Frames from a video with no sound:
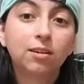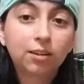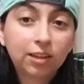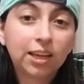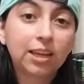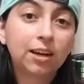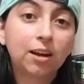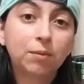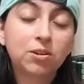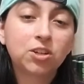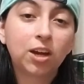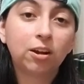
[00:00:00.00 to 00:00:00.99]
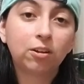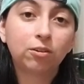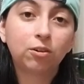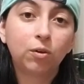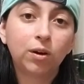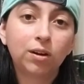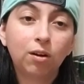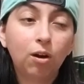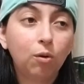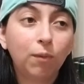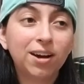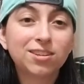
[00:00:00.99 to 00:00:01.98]
clicking on my channel going,
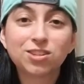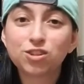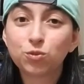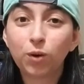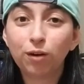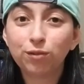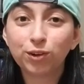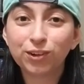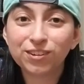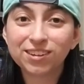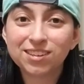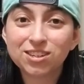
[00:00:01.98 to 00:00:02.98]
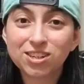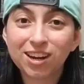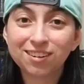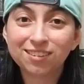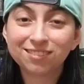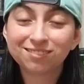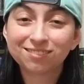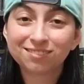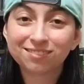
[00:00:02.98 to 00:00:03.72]
oh, why is this 12-year-old on the channel?